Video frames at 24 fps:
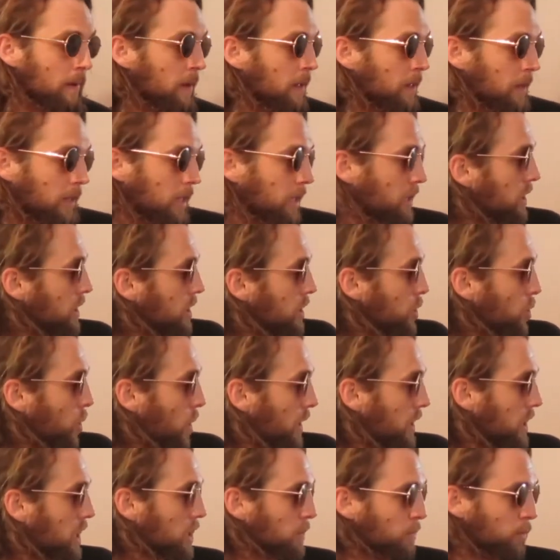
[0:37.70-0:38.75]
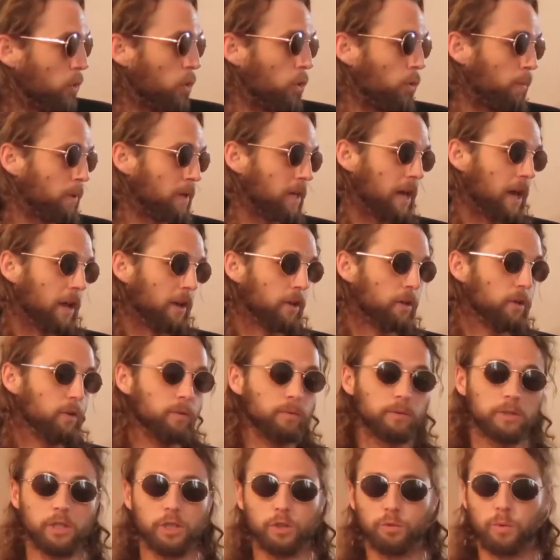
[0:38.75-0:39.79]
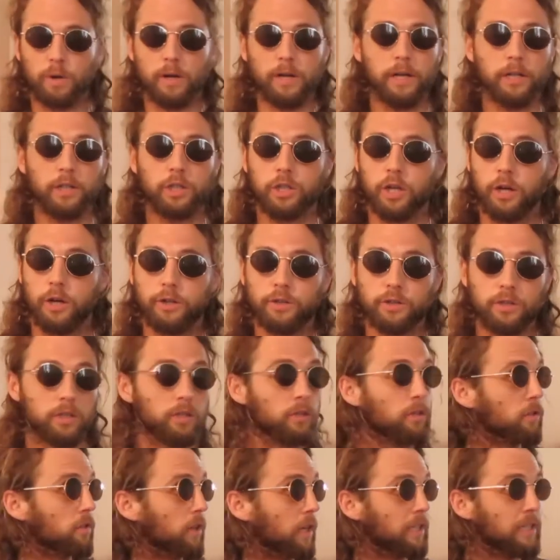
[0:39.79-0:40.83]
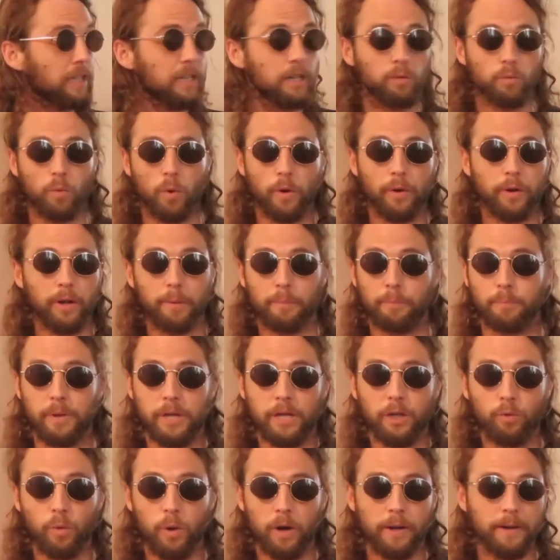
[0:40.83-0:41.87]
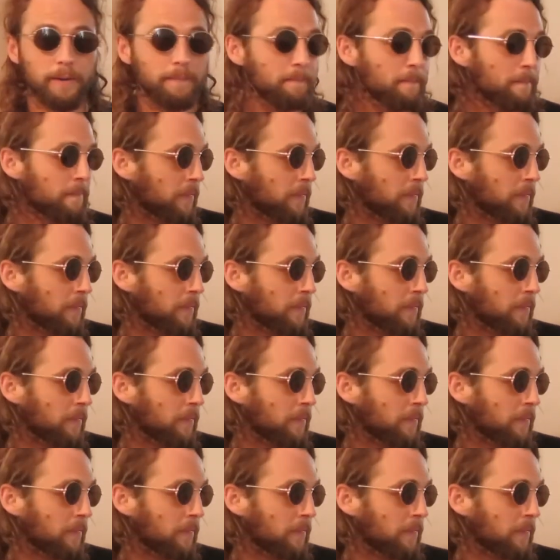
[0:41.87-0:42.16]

This is quite a small piano, which is why I chose it, because I didn't want a big one.